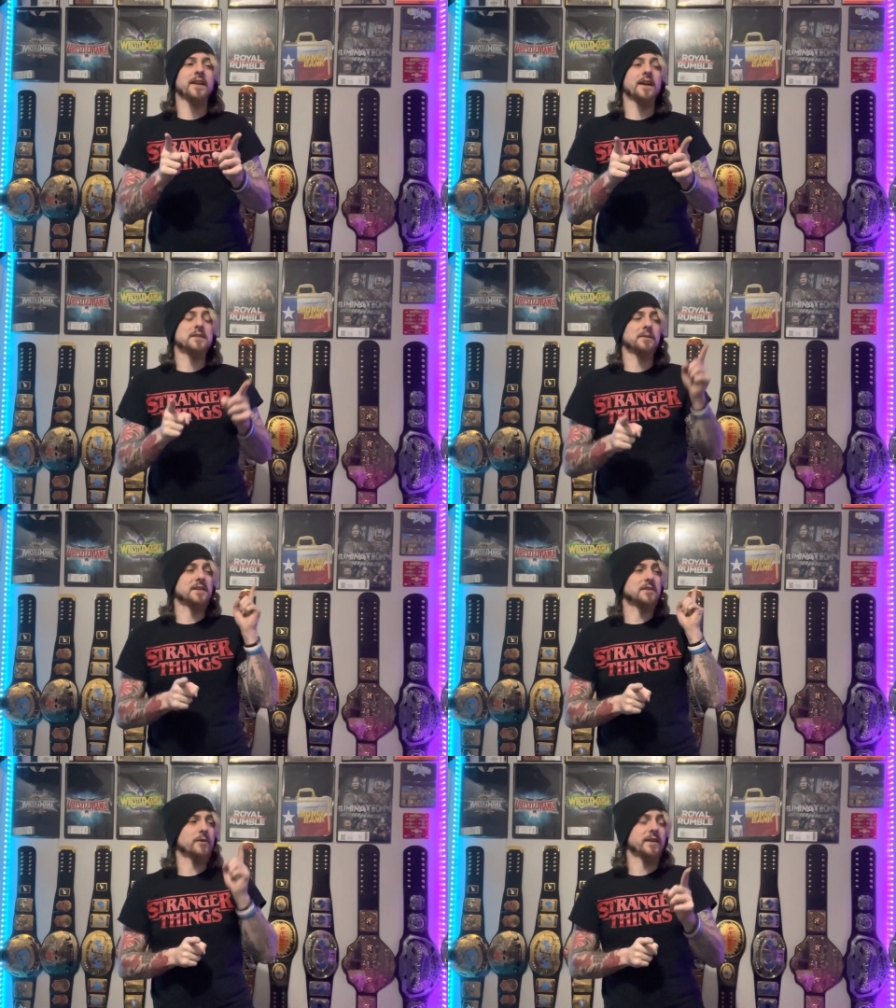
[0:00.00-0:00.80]
announcement,
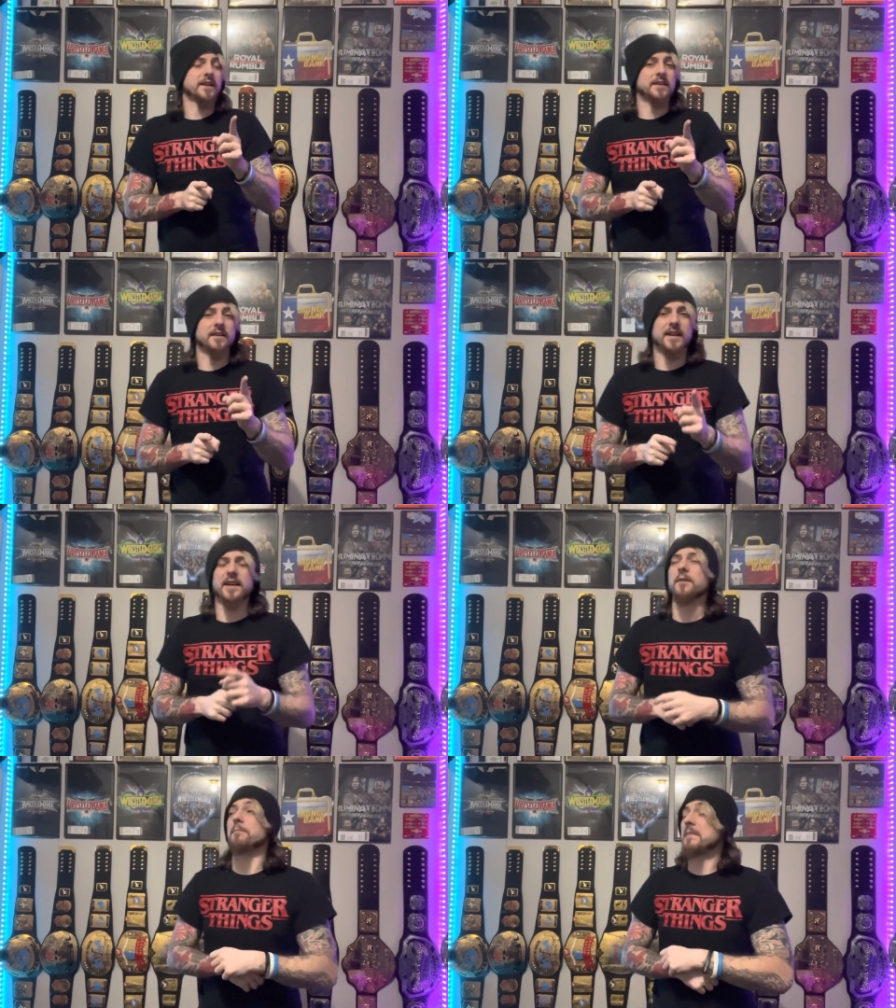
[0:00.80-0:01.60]
let's go ahead and get to
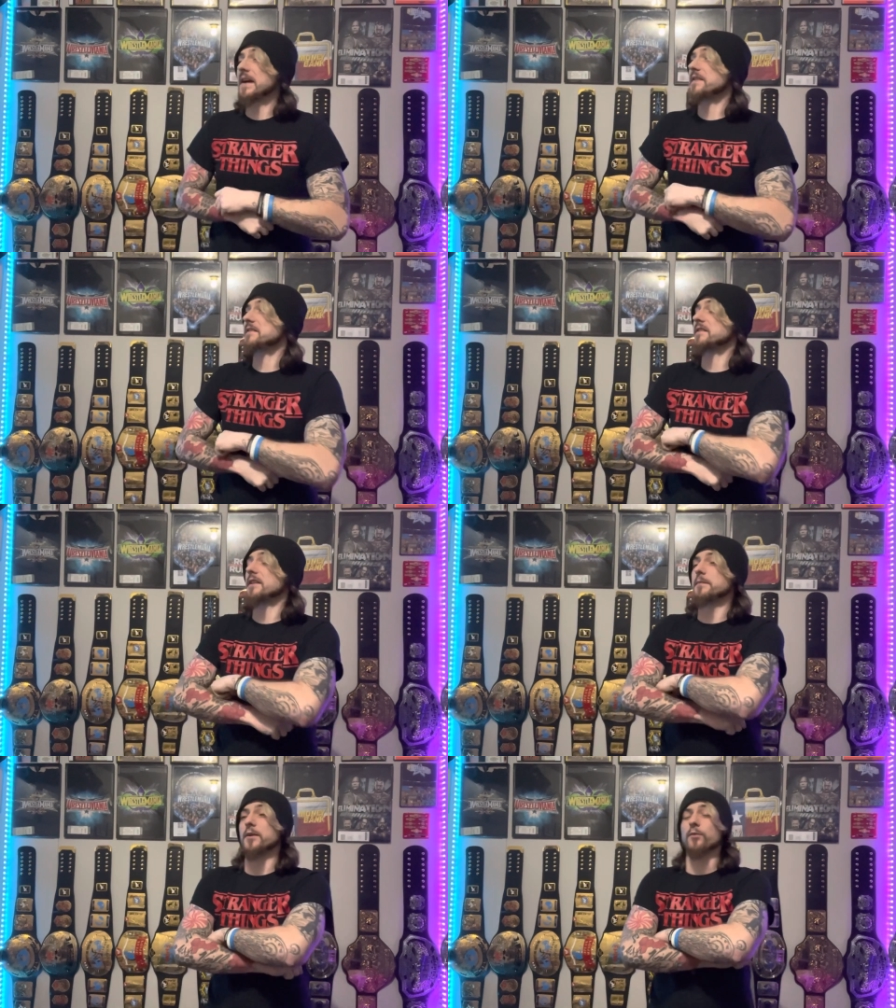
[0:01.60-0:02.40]
that. Man, this is going
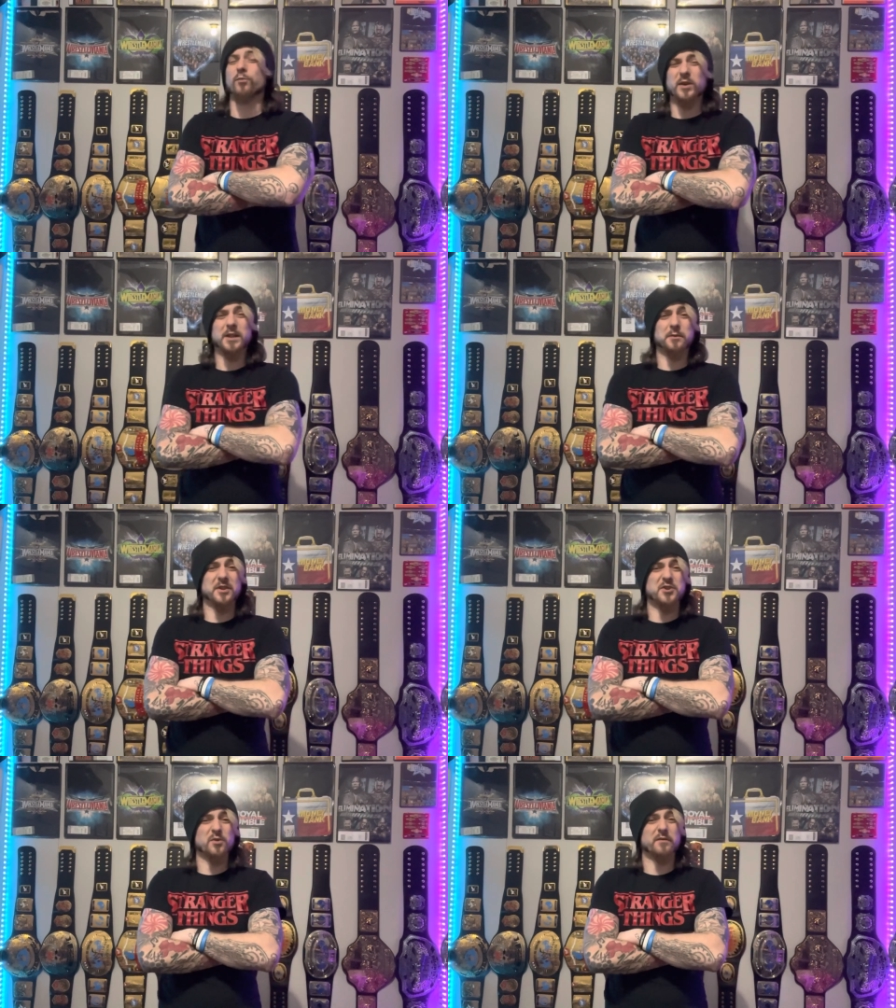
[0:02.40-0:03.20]
to be a really,
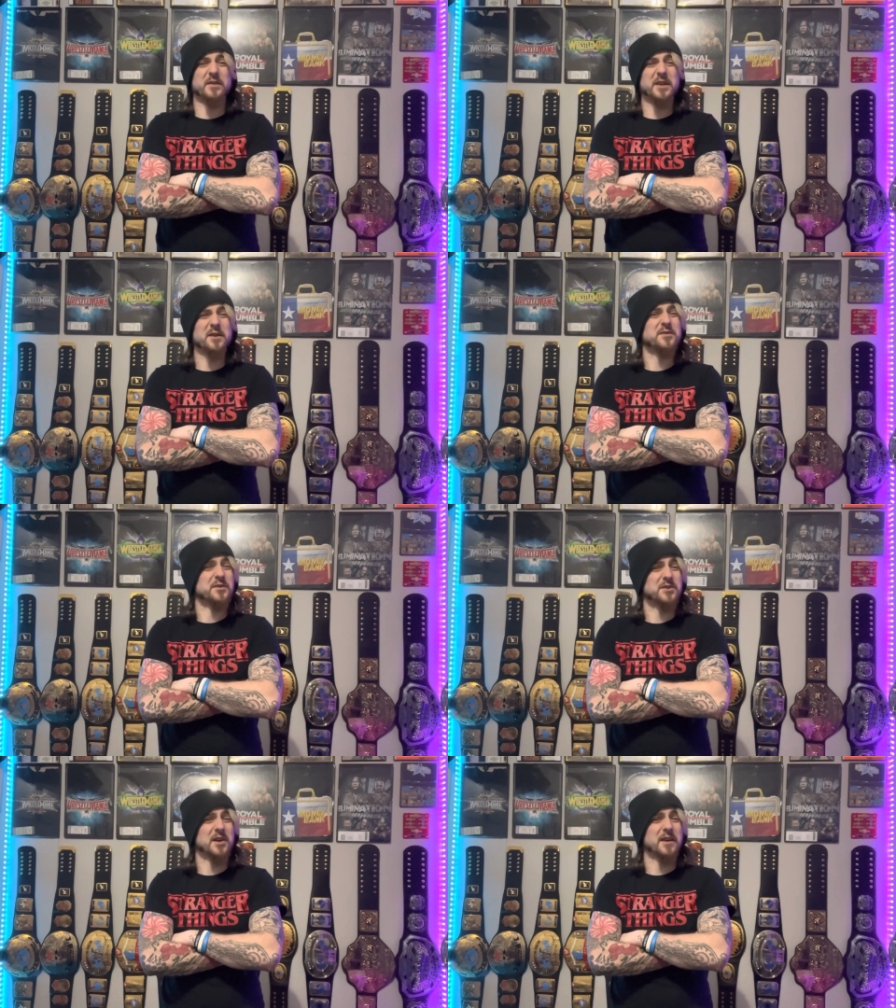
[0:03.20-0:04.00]
really short video, so
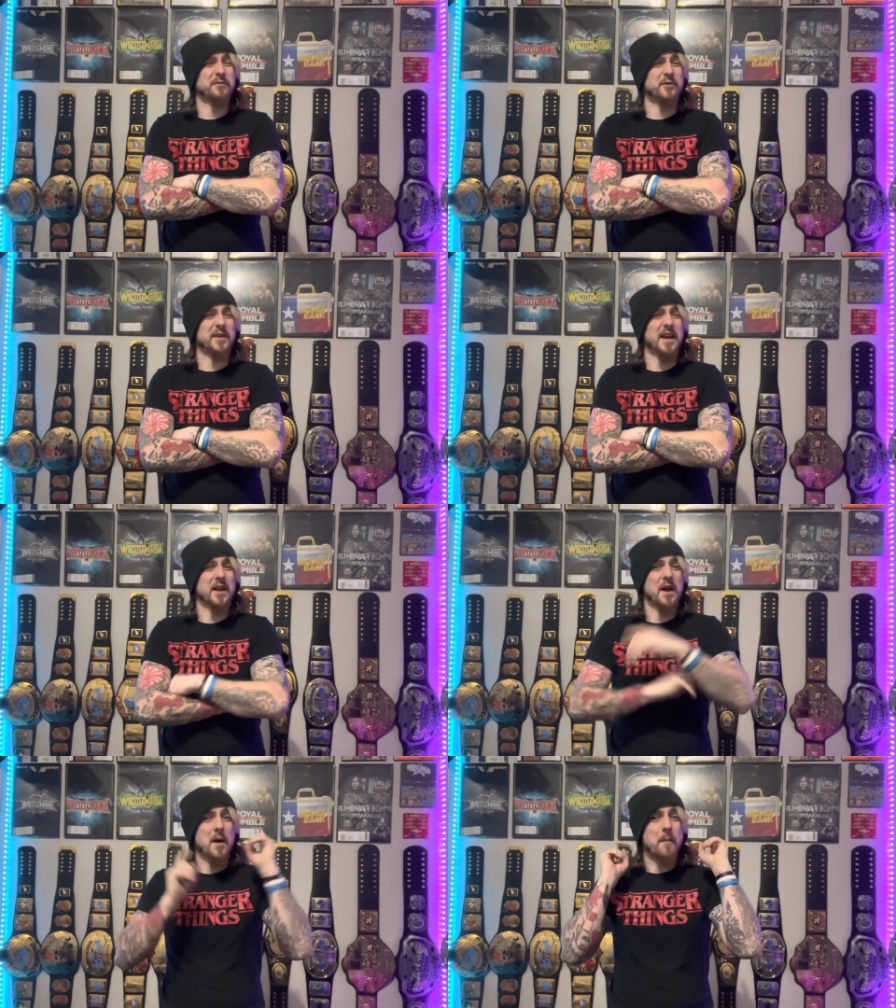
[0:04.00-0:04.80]
sorry for
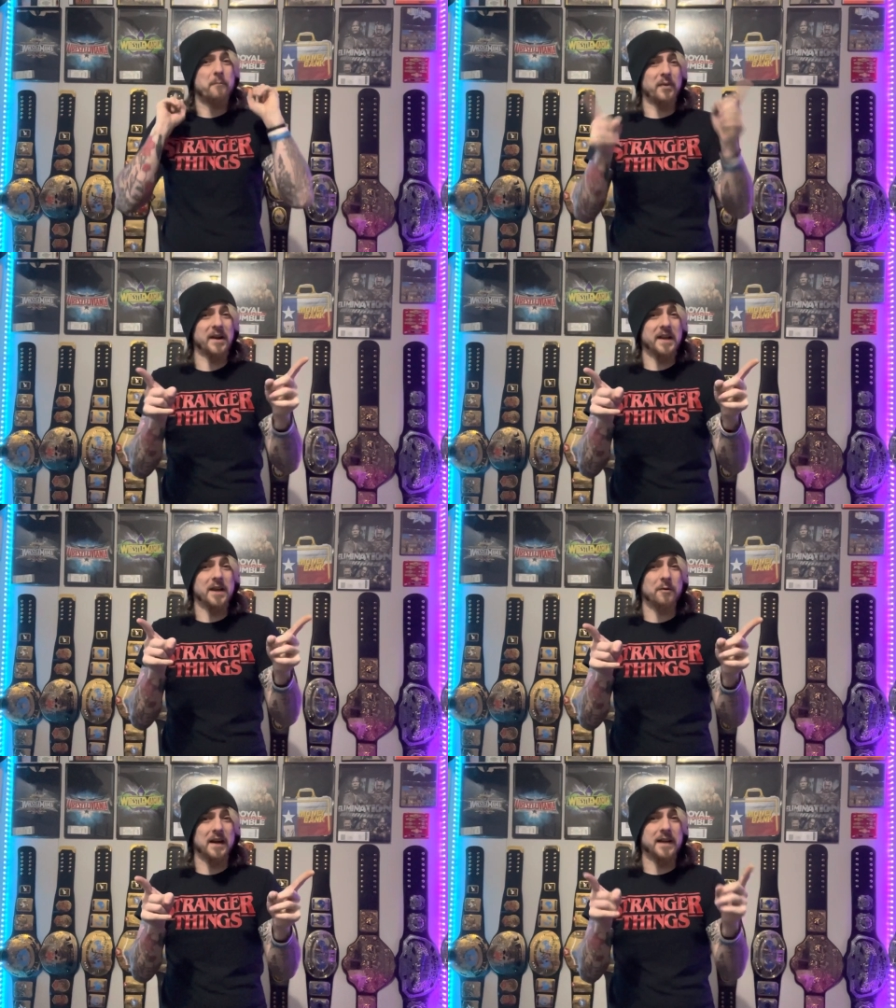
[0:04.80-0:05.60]
that. But
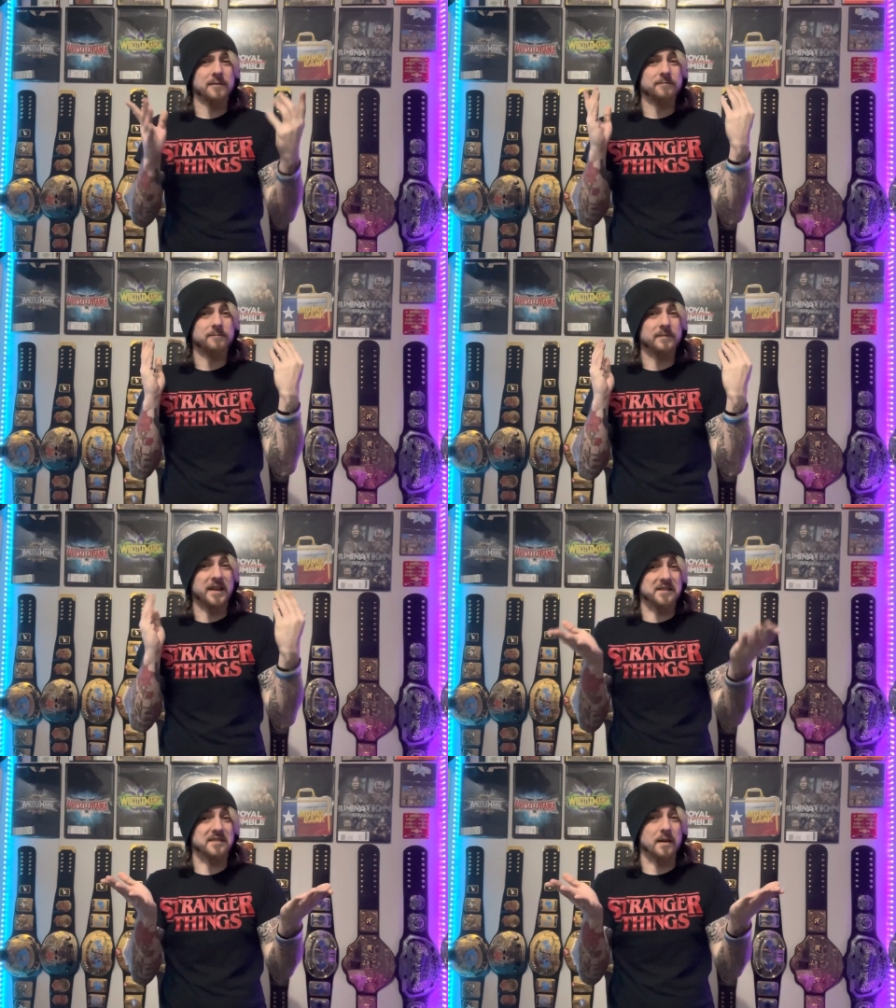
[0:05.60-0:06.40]
anyway,
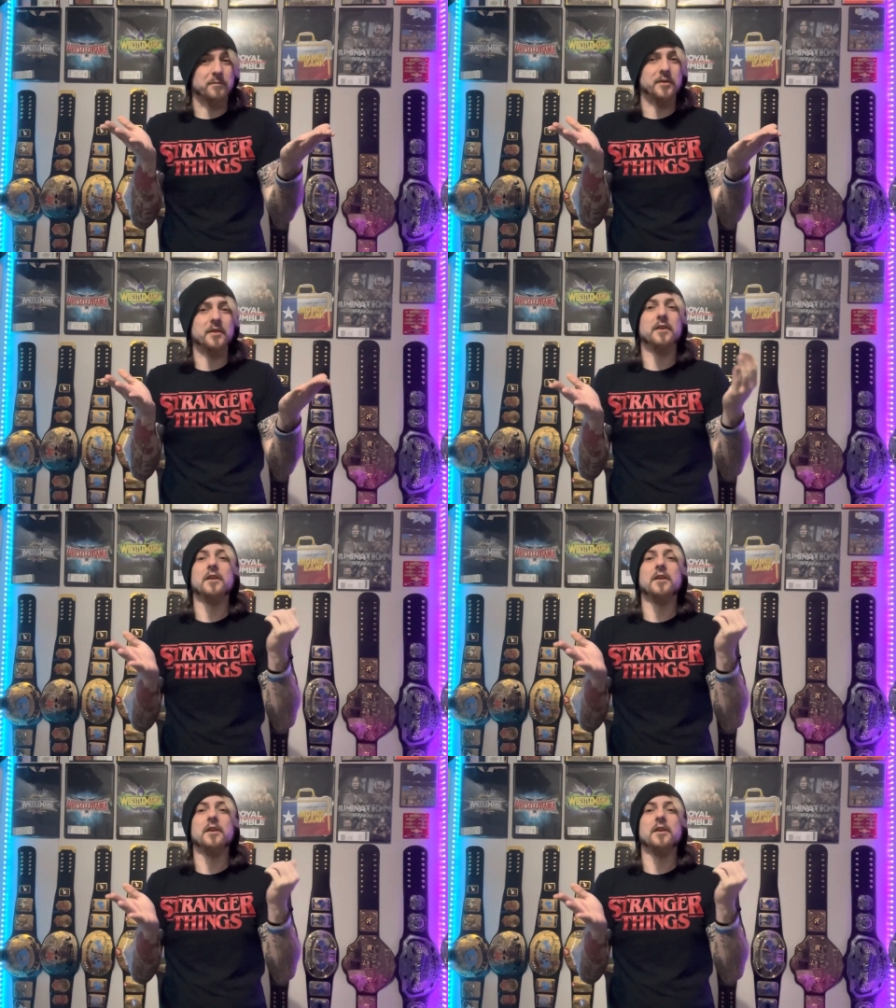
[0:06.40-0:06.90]
it's something.